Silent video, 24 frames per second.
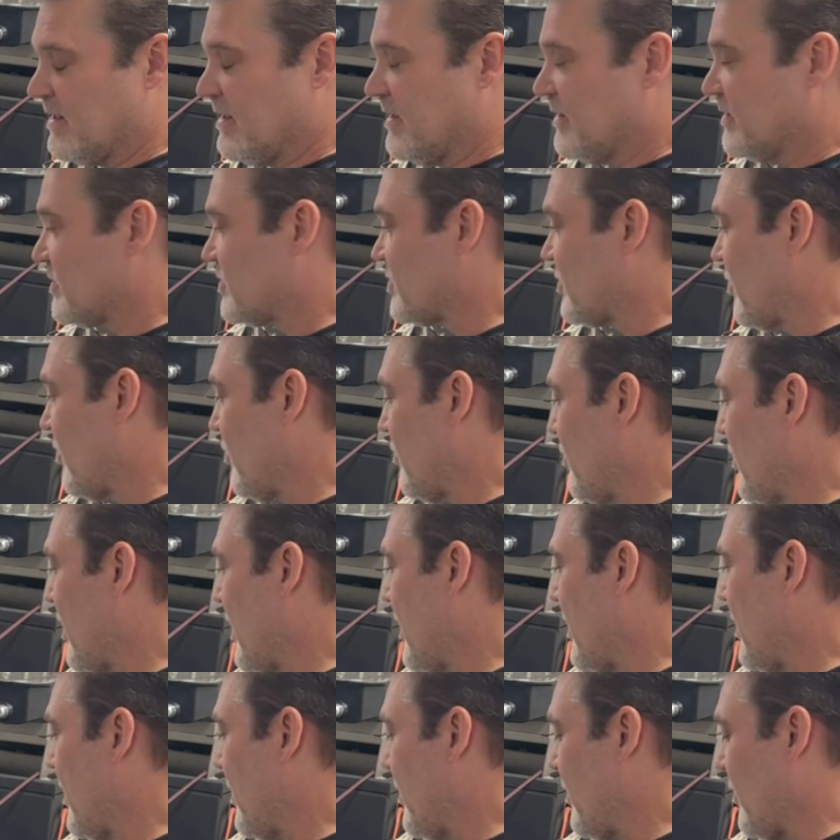
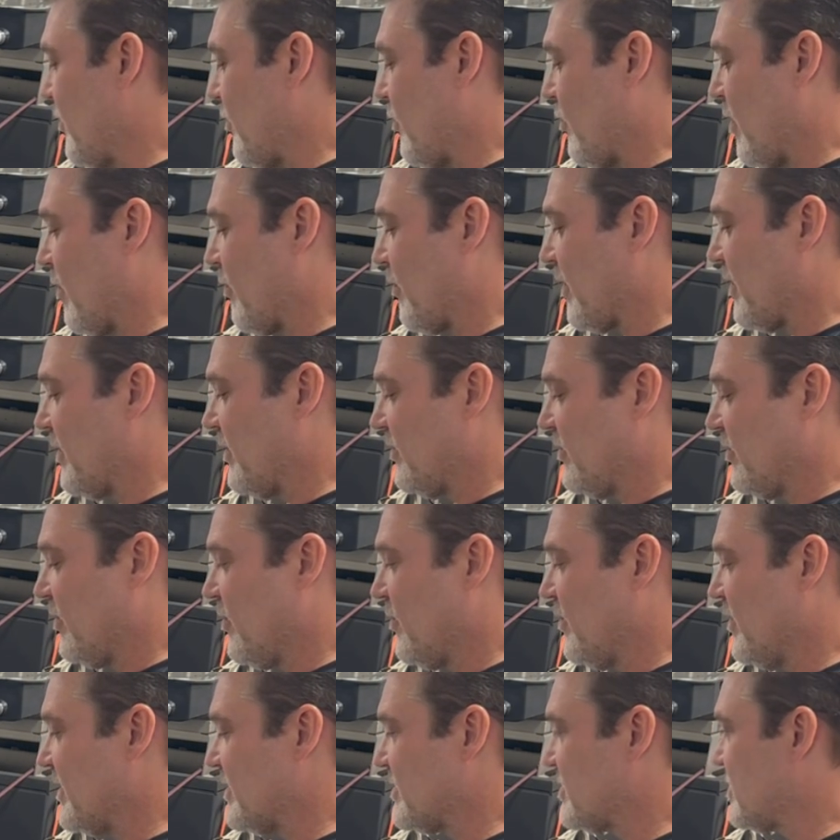So what we're going to
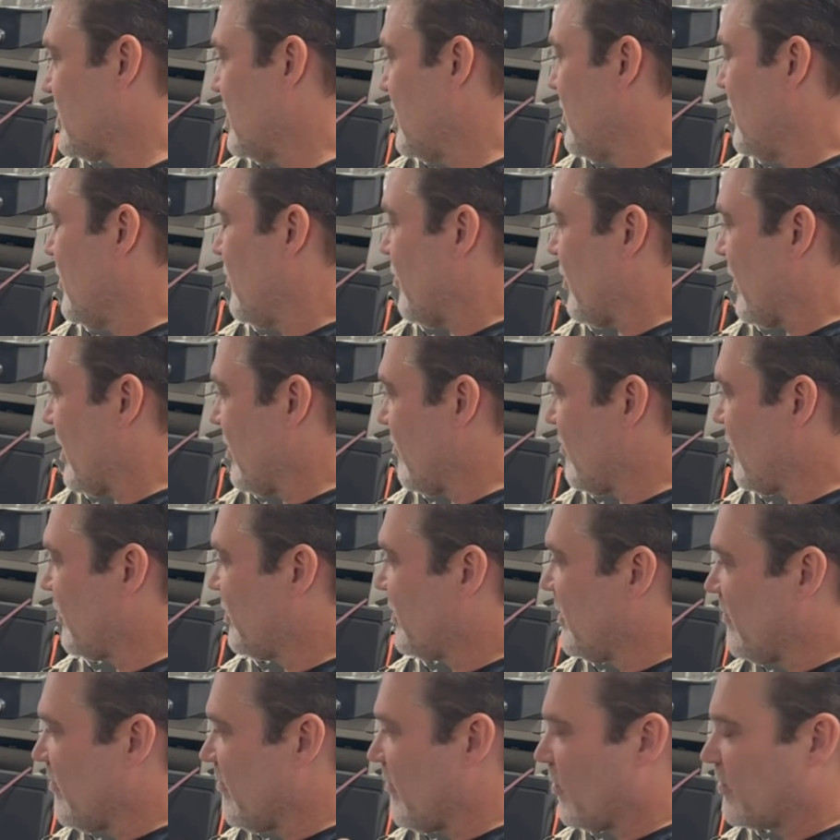do is we're going
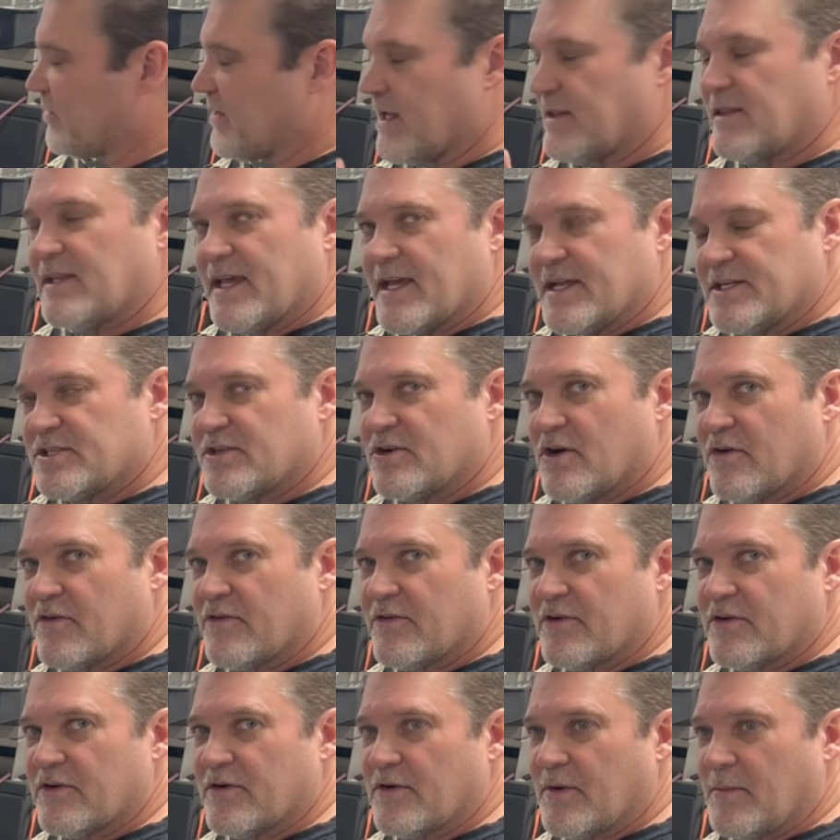to rotate the engine
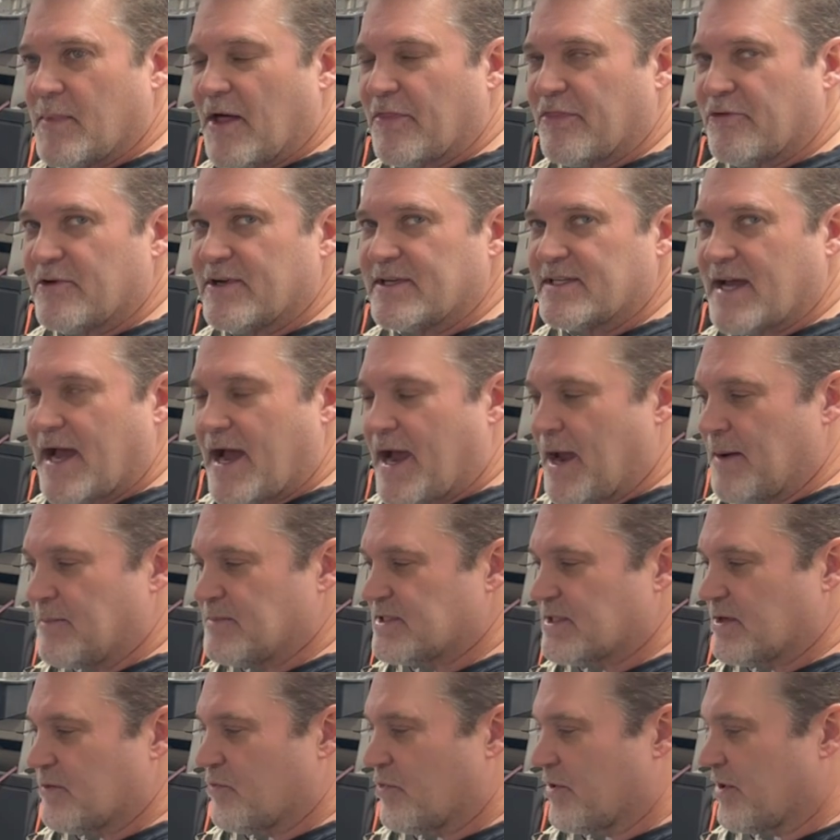over about 3 times,
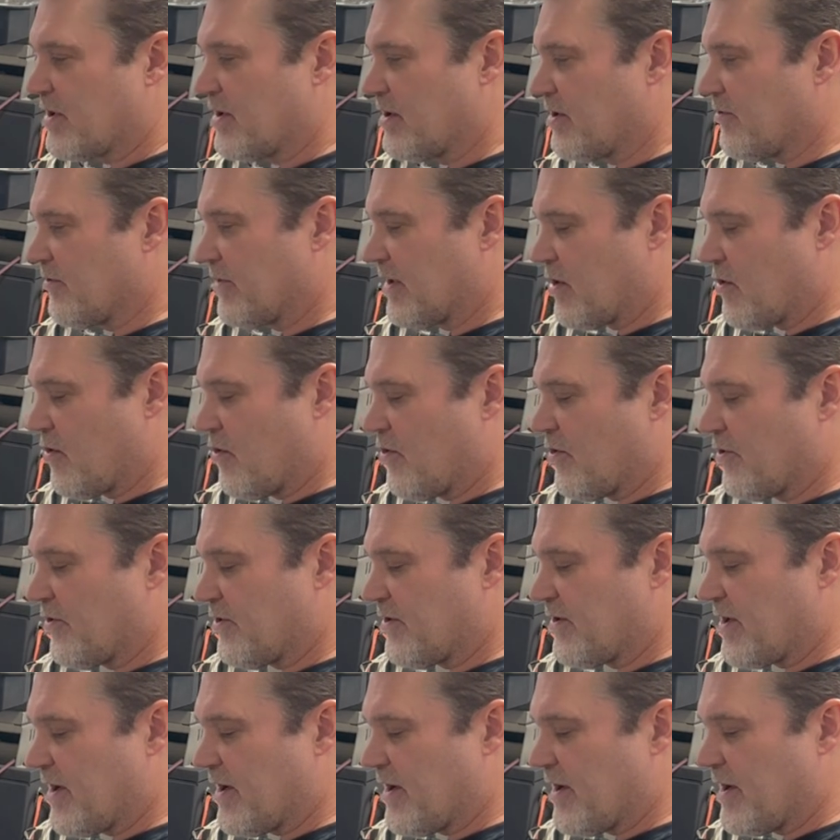and we're going to
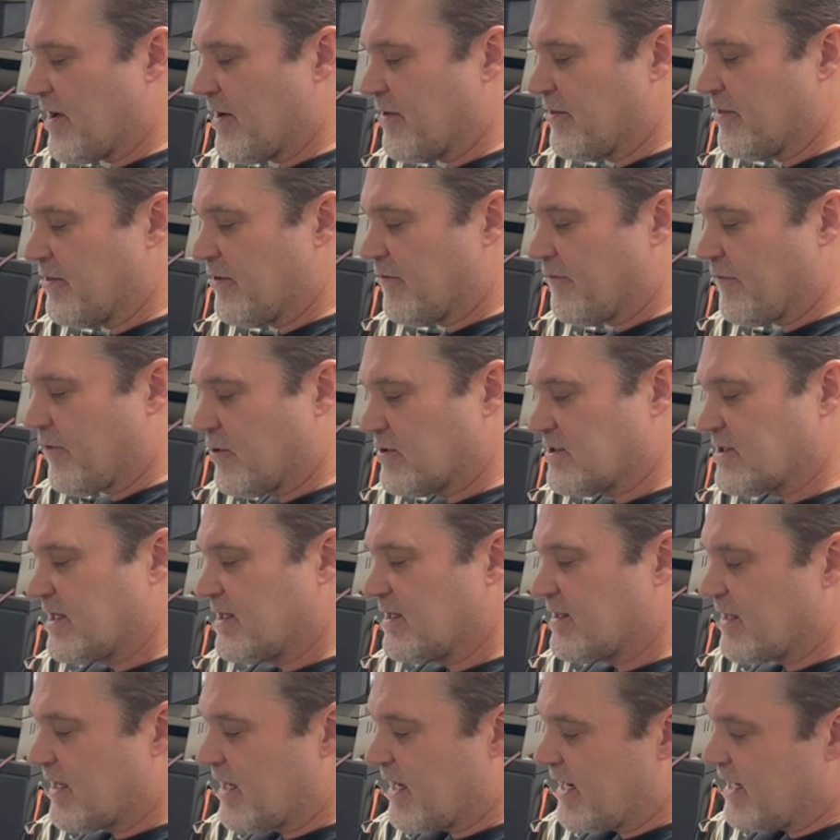record the first hit
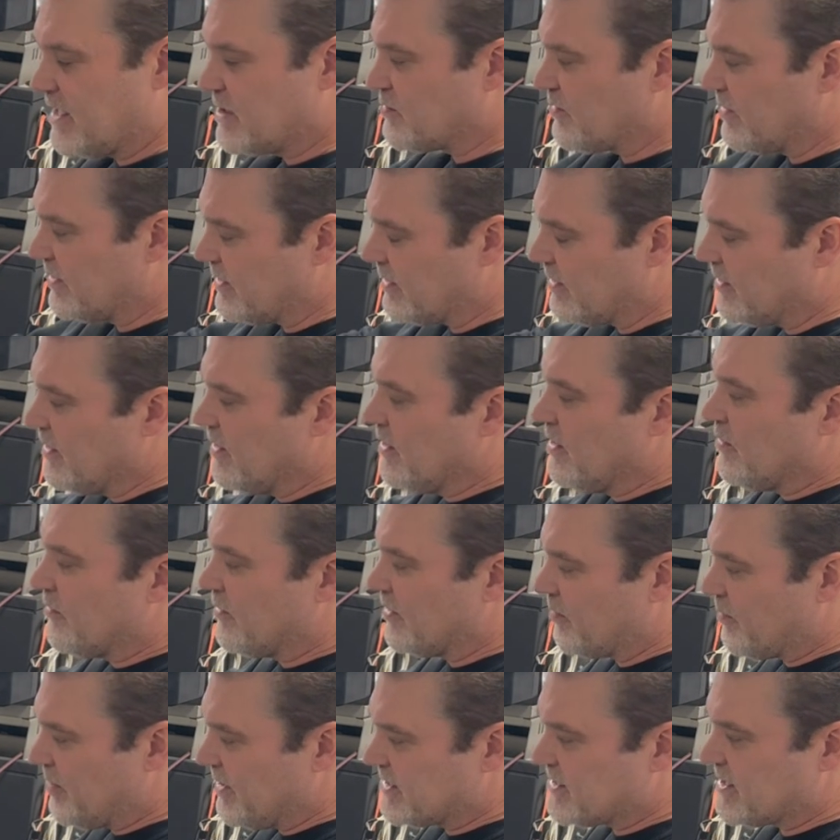of the gauge when the
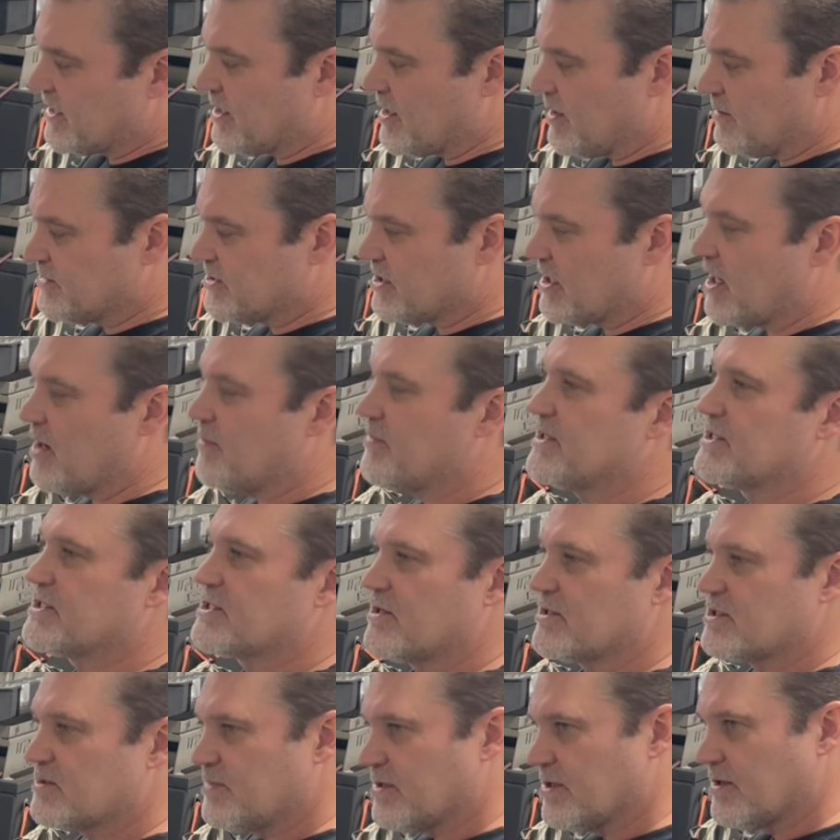piston comes up and it
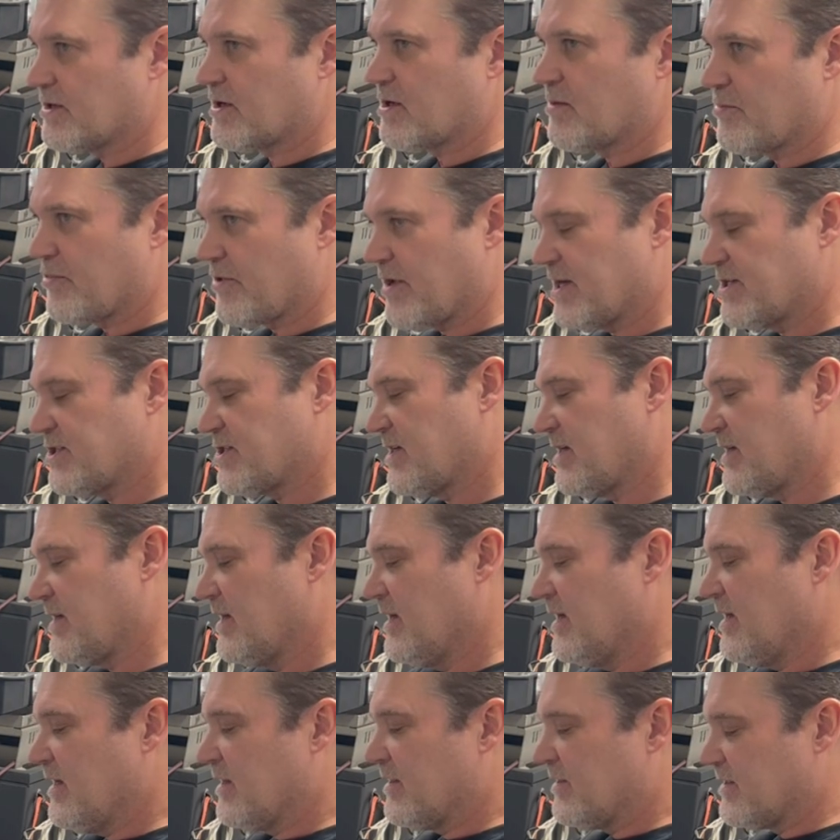starts building compression.
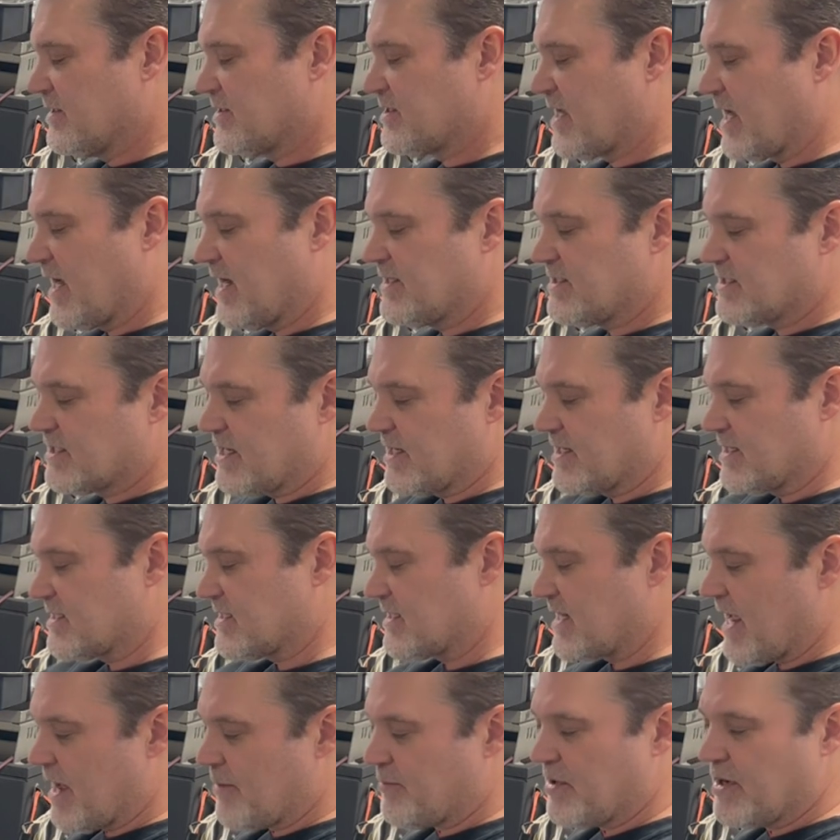This gauge is going to
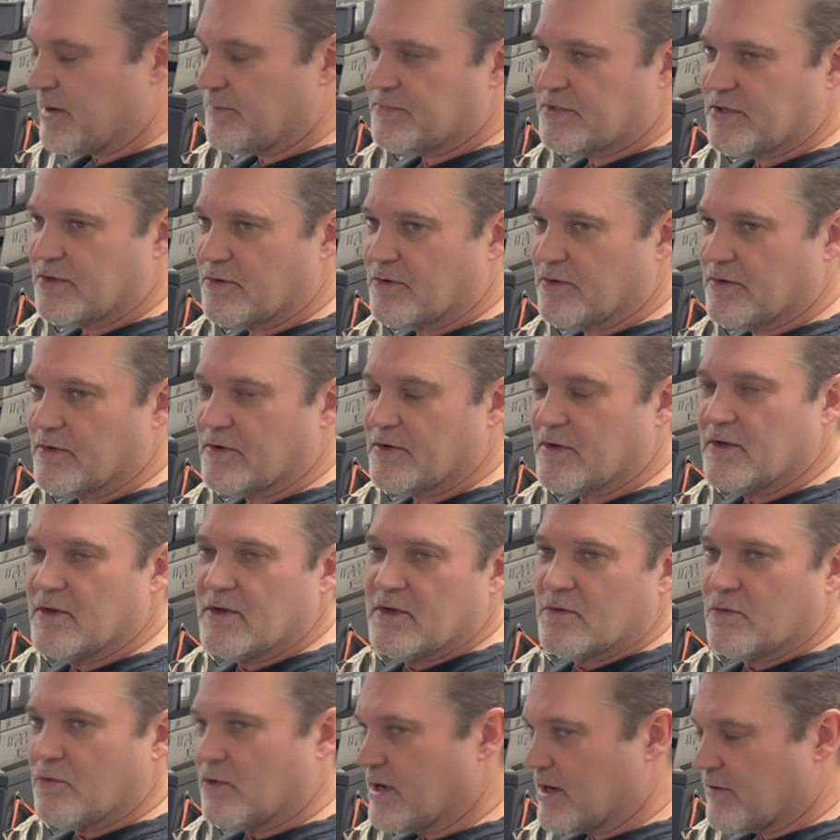snap up to
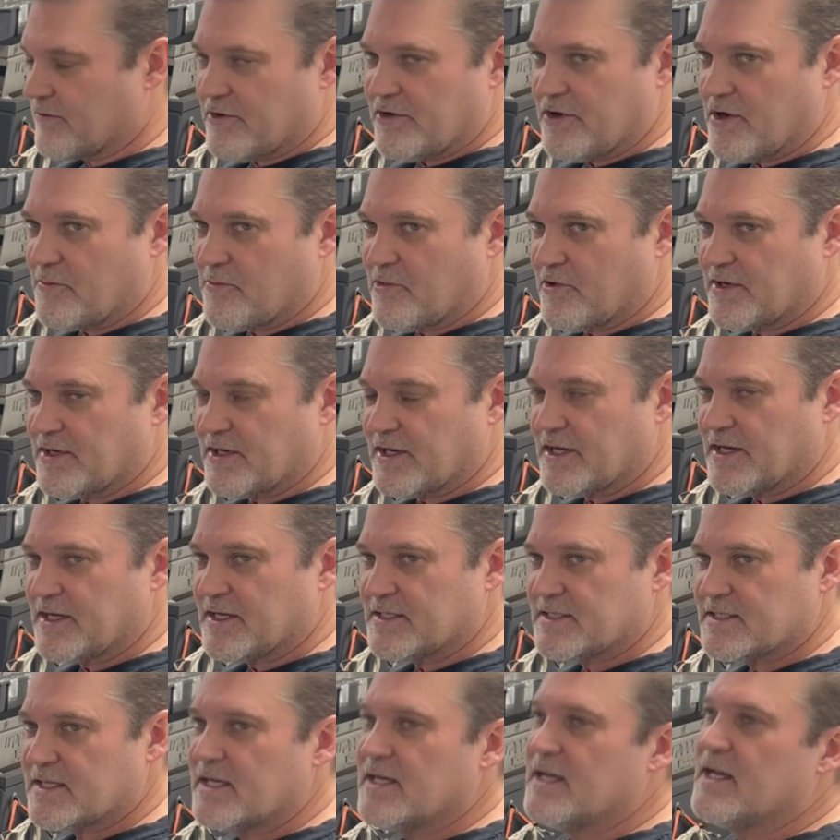whatever number it
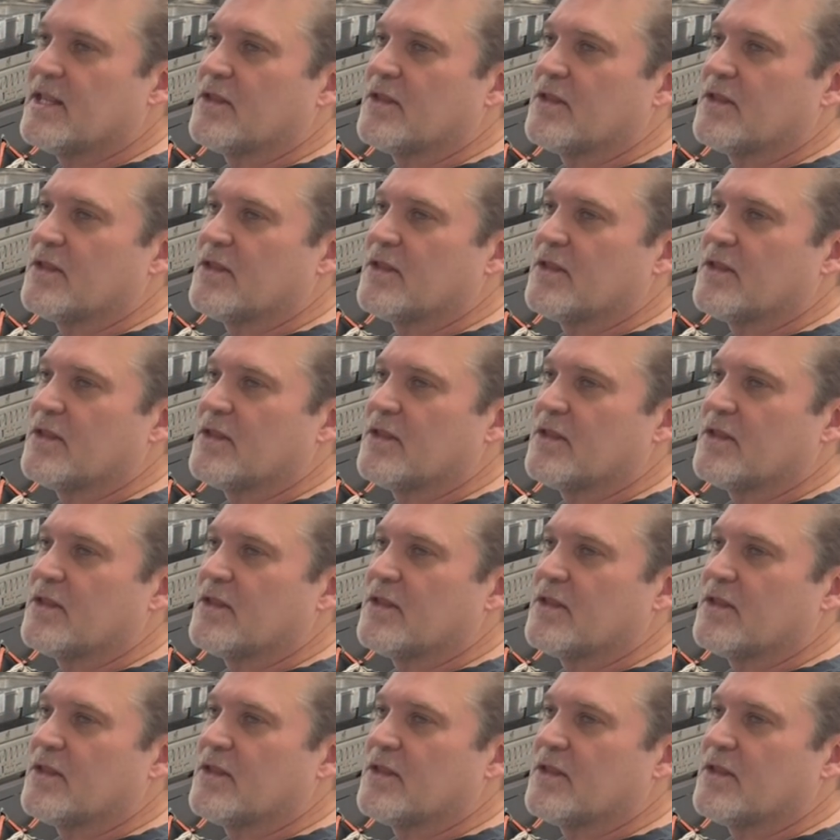does.